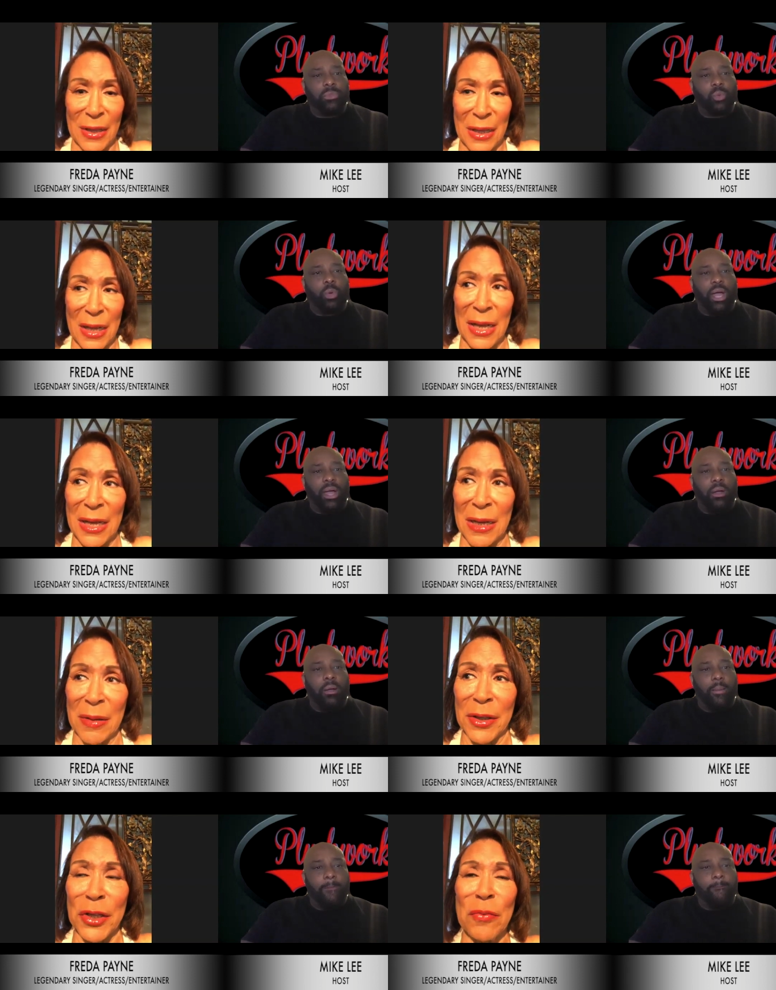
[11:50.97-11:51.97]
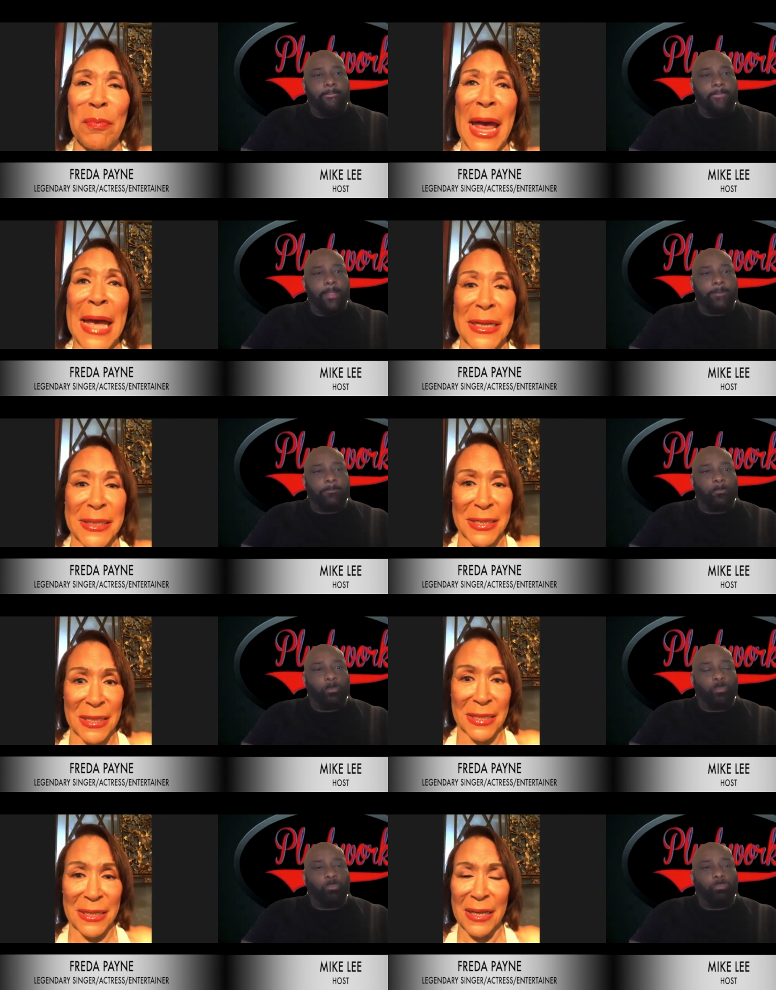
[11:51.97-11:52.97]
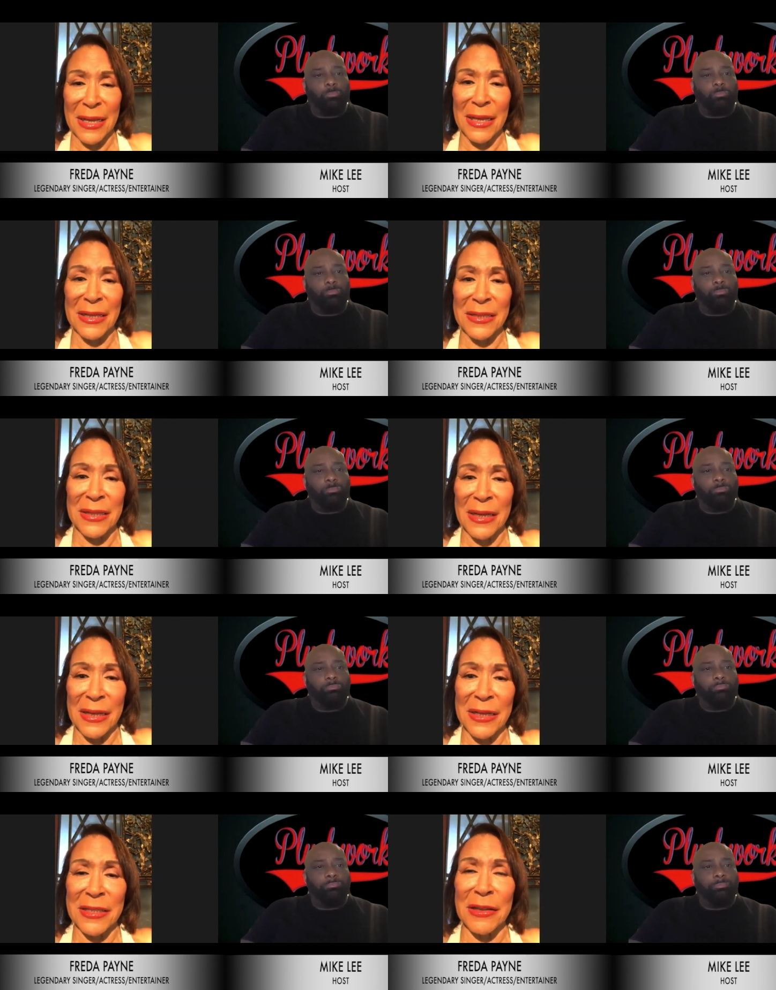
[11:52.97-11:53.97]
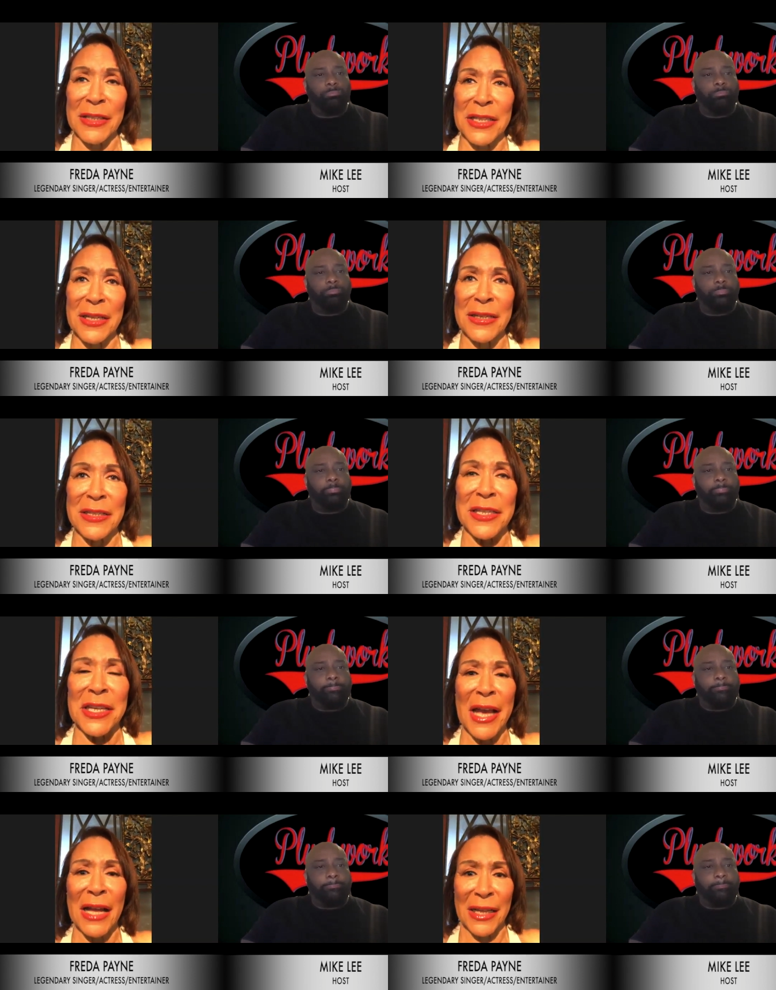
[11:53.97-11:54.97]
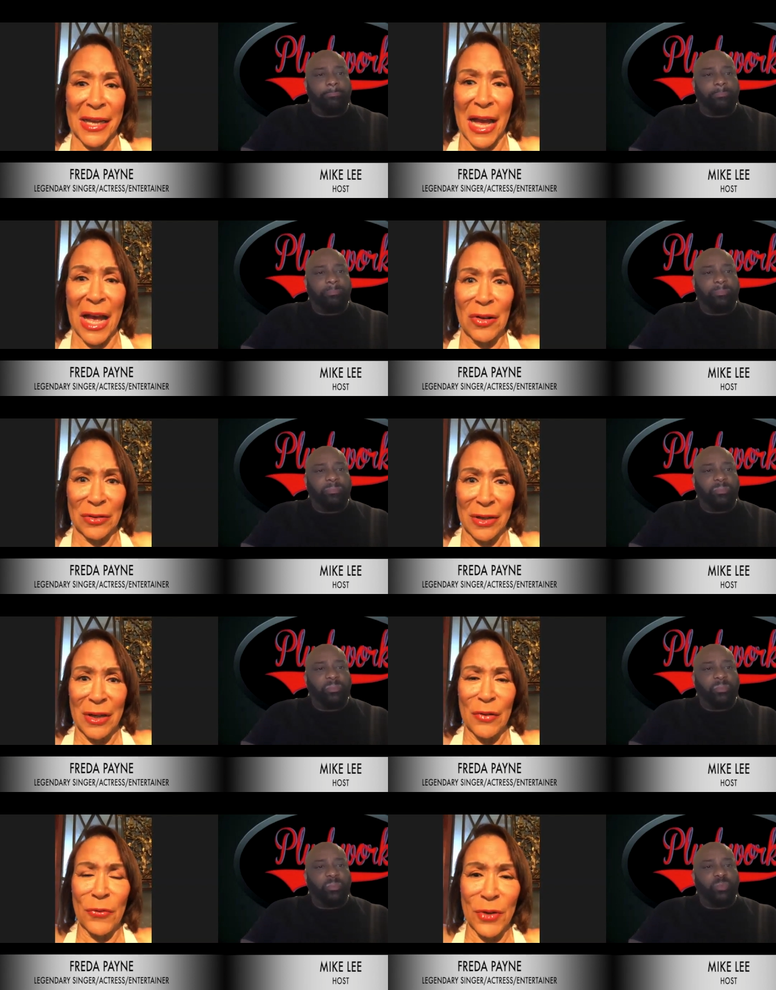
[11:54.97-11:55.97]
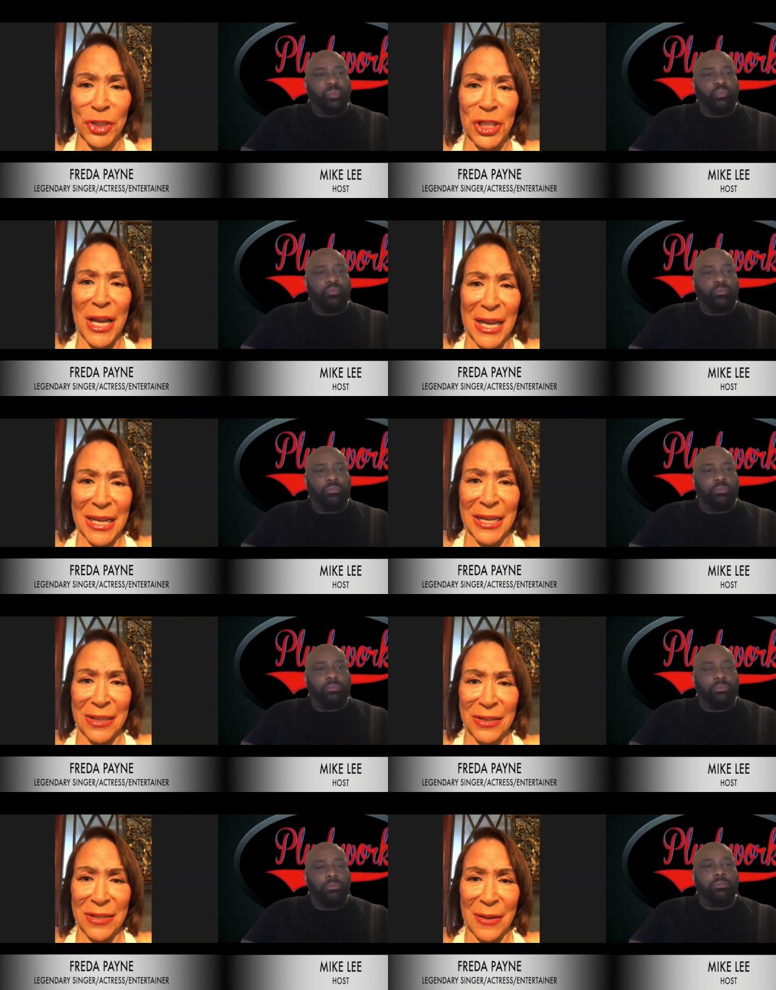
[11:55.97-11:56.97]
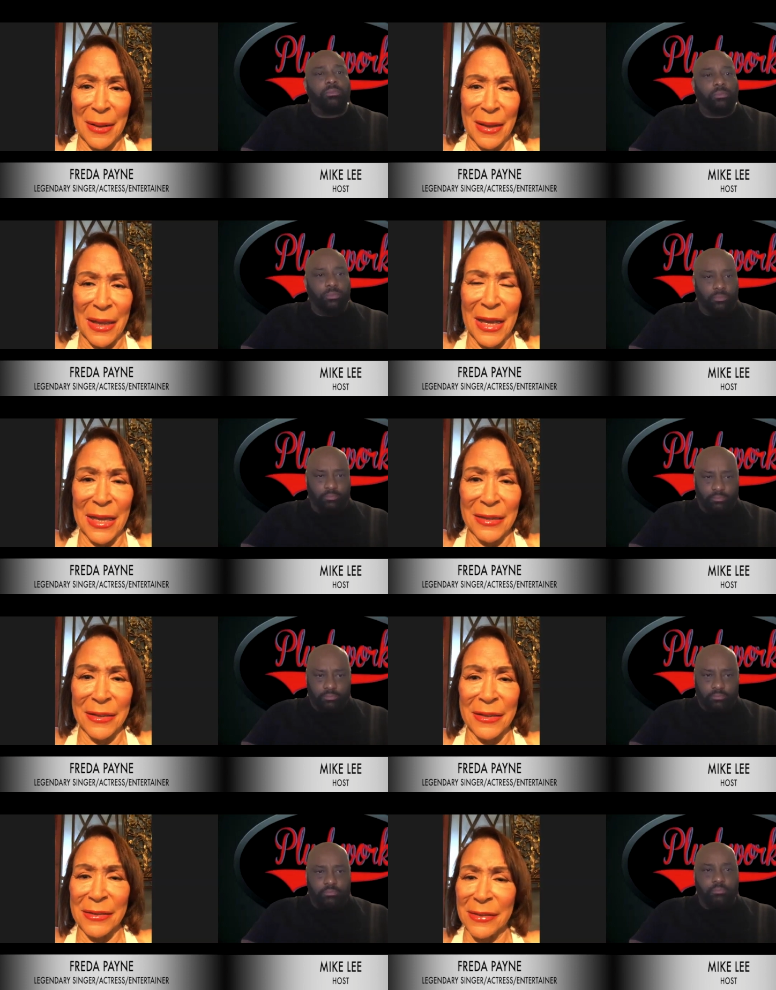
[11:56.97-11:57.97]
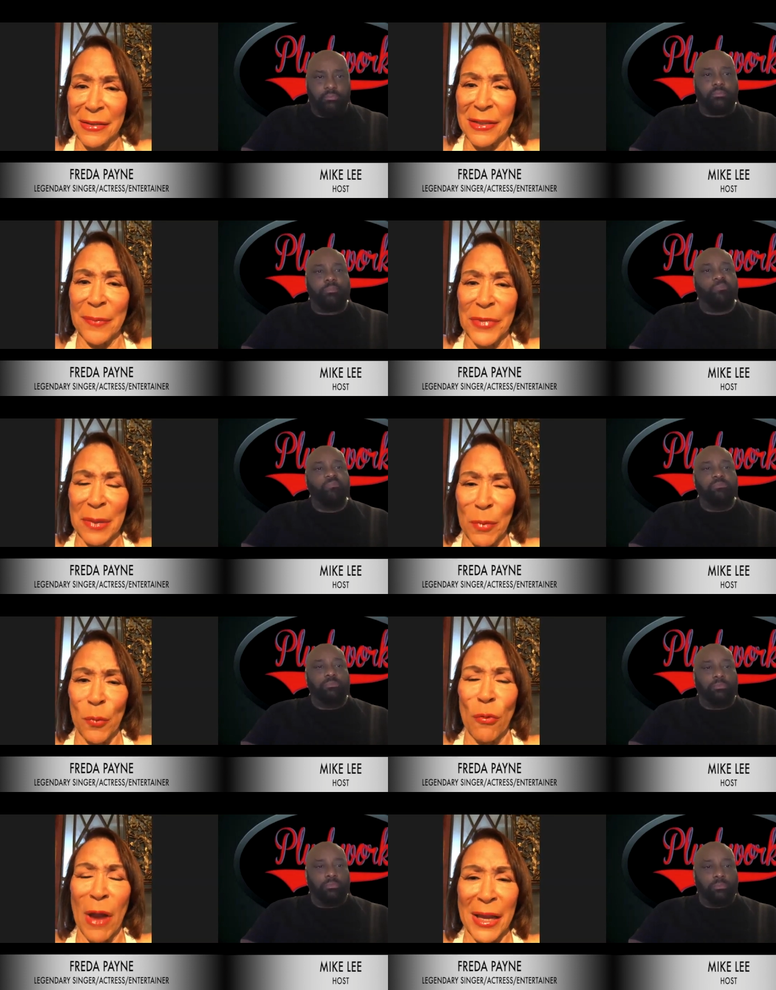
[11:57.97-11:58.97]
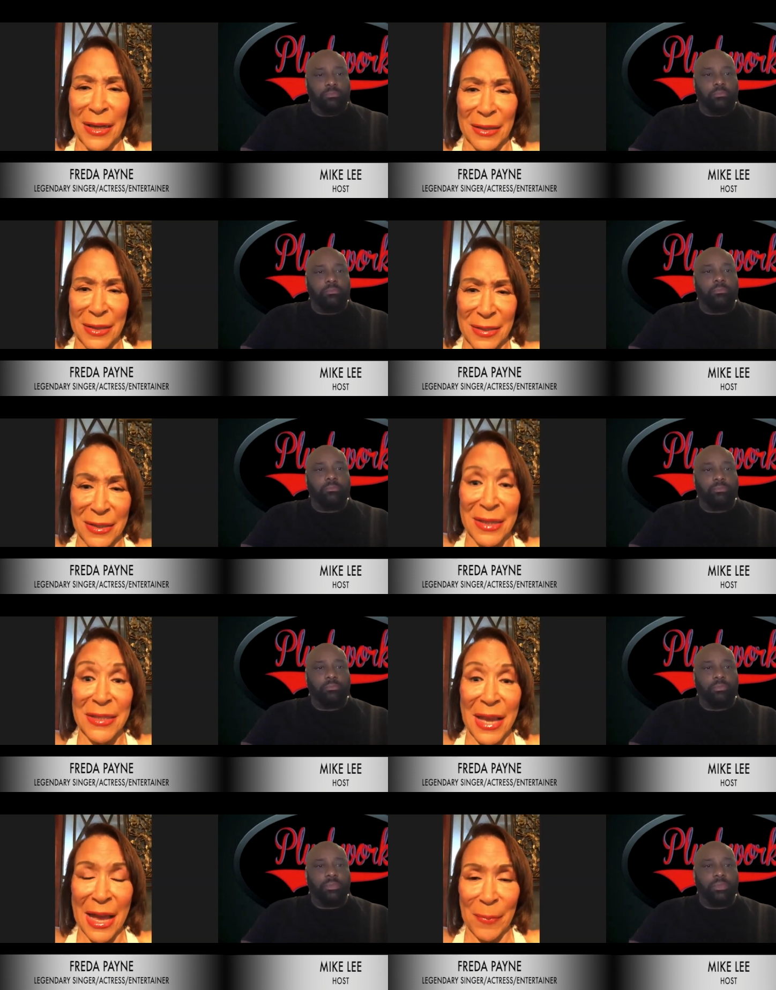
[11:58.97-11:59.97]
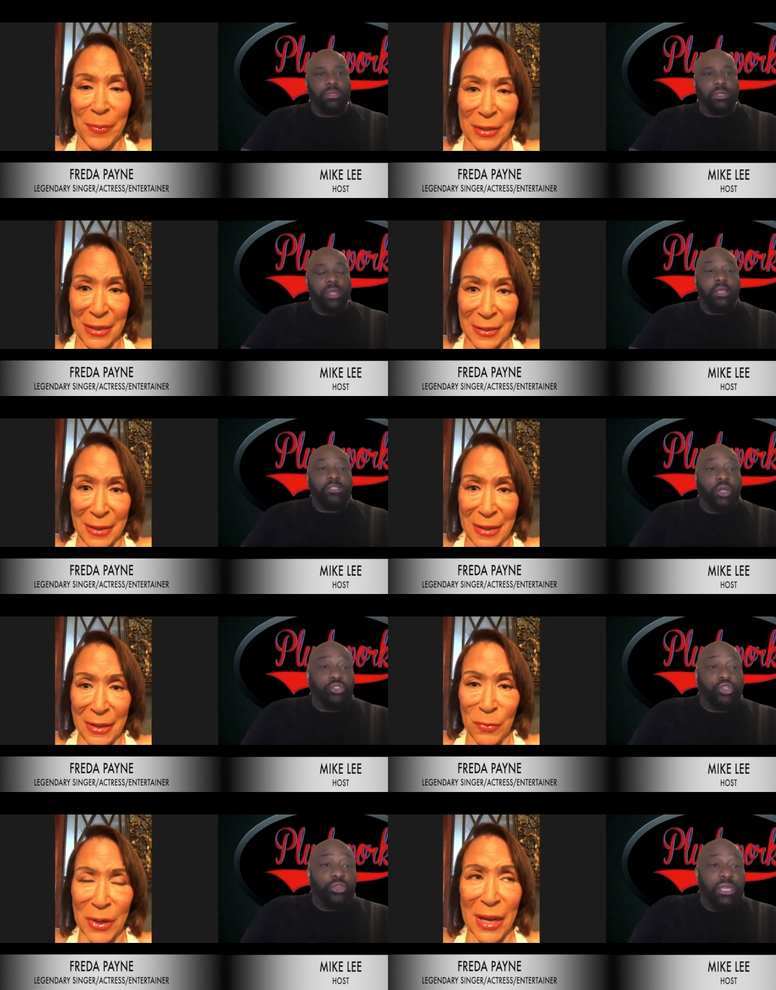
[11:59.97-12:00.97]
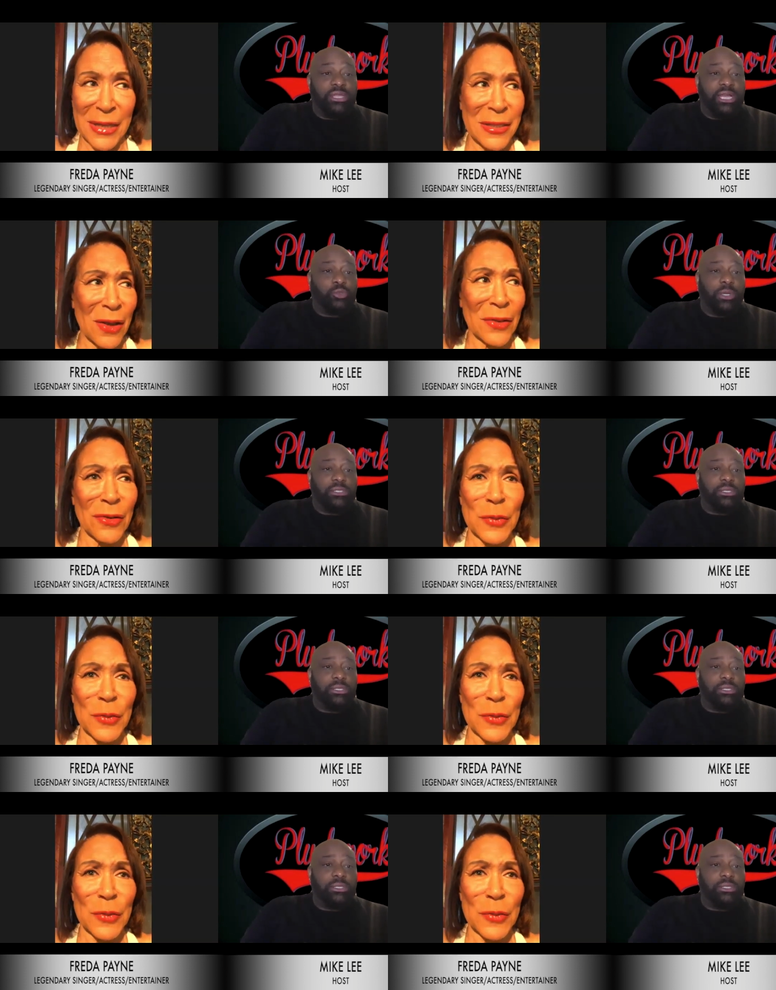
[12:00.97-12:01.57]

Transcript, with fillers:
Speaker 1: Yeah. Uh, humanity is is is yelling out for change, and yeah. something miraculous is happening. Don't you? When I saw what... those